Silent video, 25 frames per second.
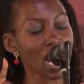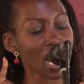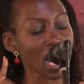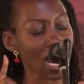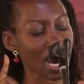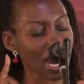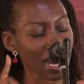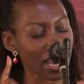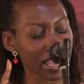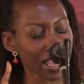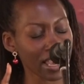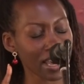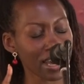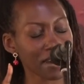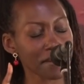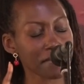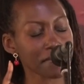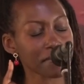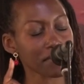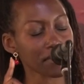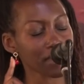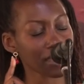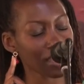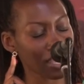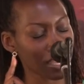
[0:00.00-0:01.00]
I
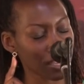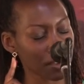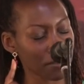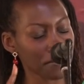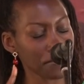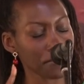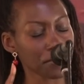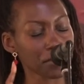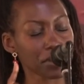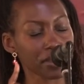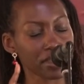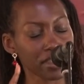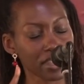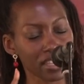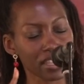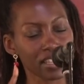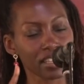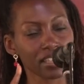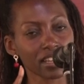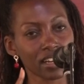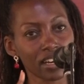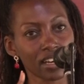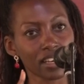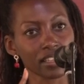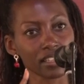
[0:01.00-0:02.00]
have
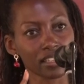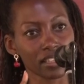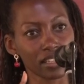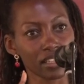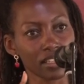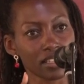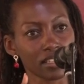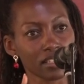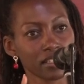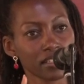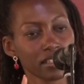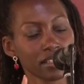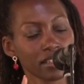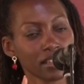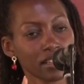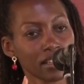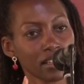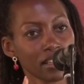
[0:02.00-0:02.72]
everything I need.